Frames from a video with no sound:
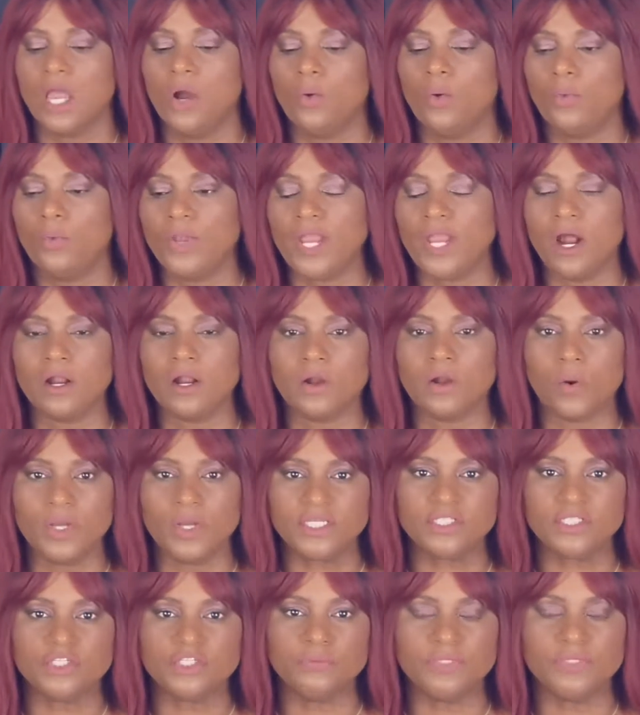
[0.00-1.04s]
We are
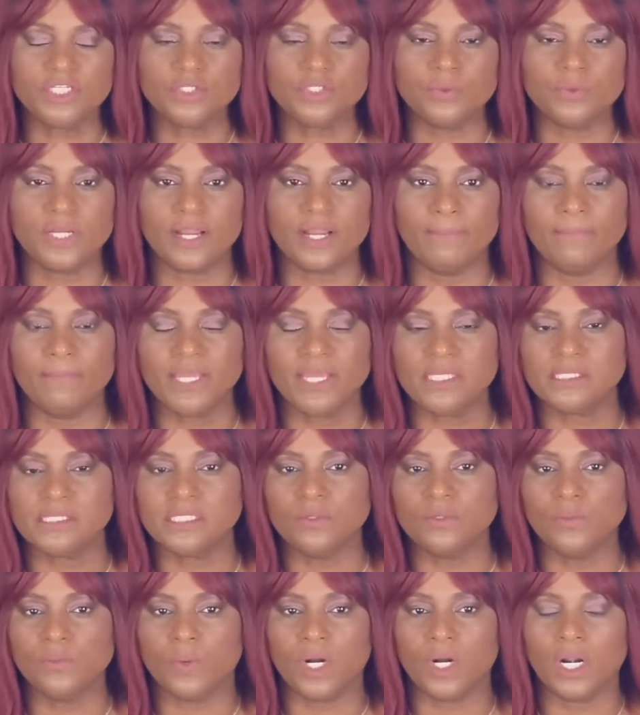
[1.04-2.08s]
going to be doing
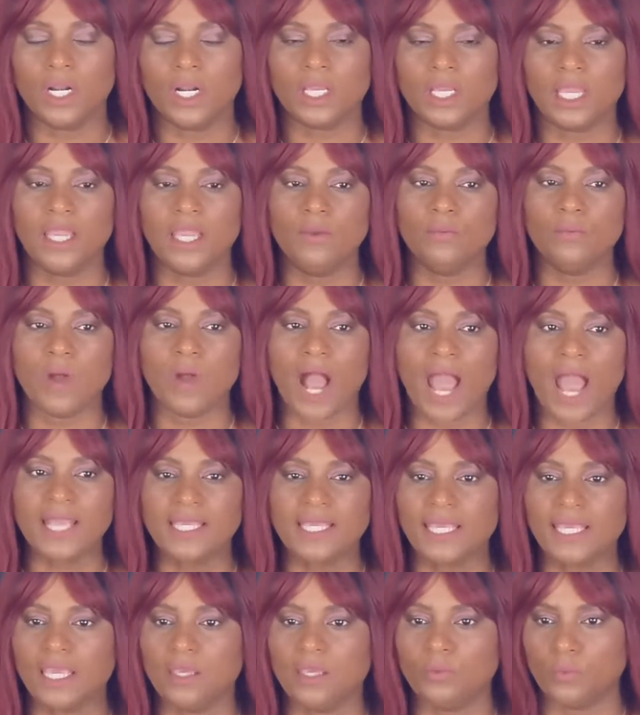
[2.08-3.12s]
amazing work, and I
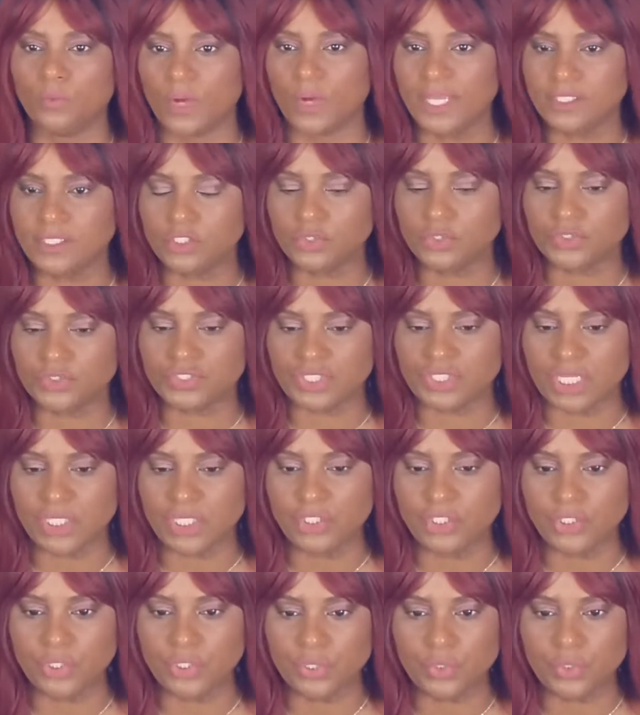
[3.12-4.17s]
can't wait to
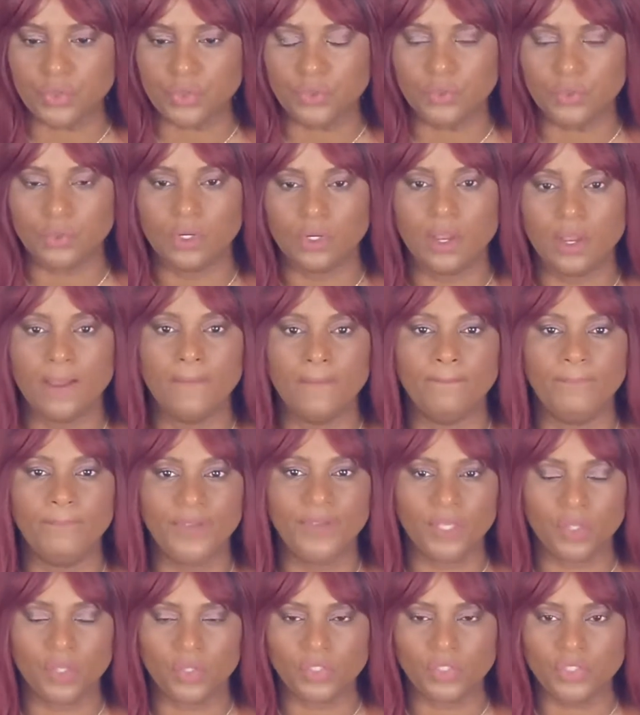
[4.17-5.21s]
see you
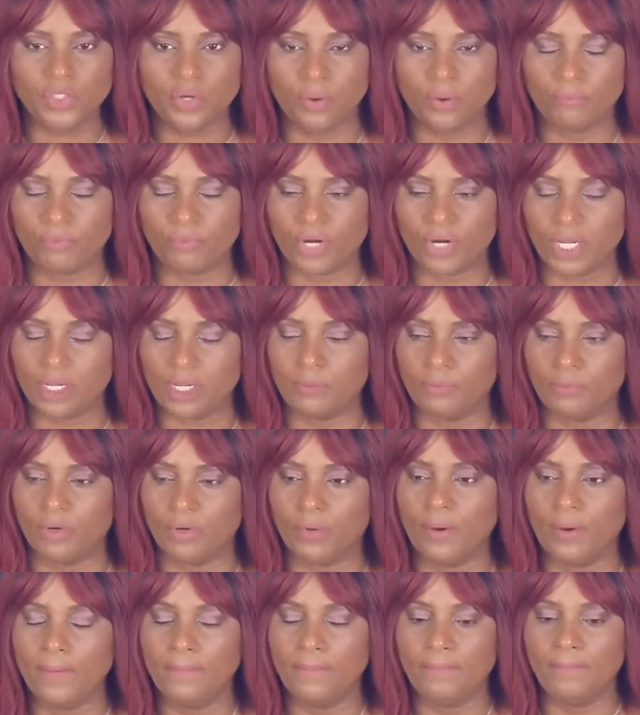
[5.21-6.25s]
build your
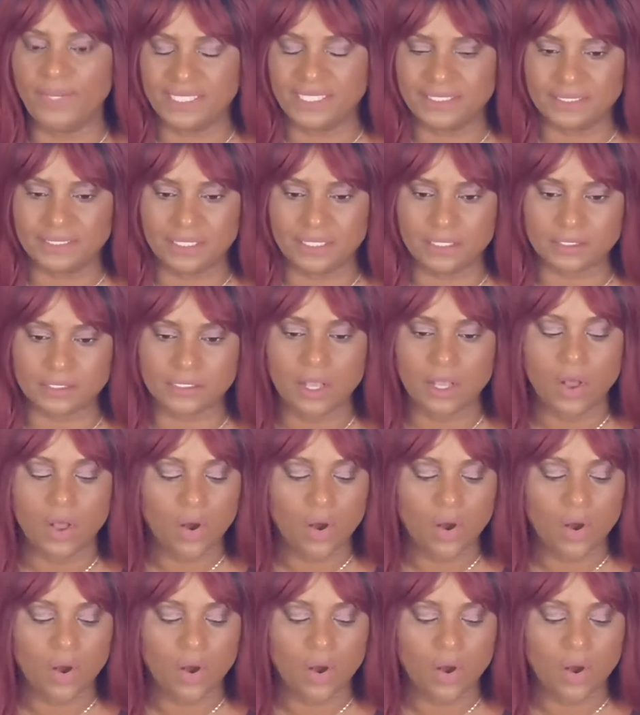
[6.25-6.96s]
unbreakable business.